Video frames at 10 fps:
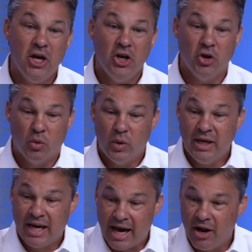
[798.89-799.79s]
You know, we
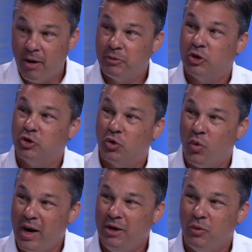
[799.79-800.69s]
got up to
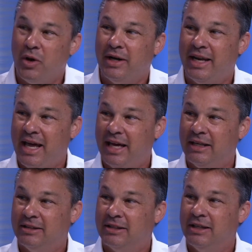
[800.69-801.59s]
21
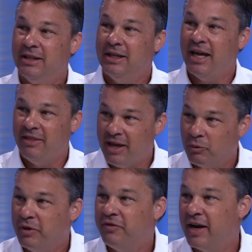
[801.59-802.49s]
days, and then
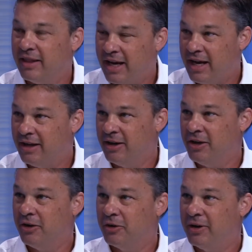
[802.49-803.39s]
we finally had
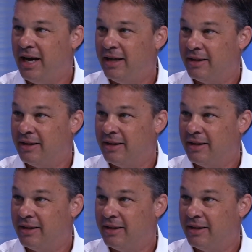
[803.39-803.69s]
another death.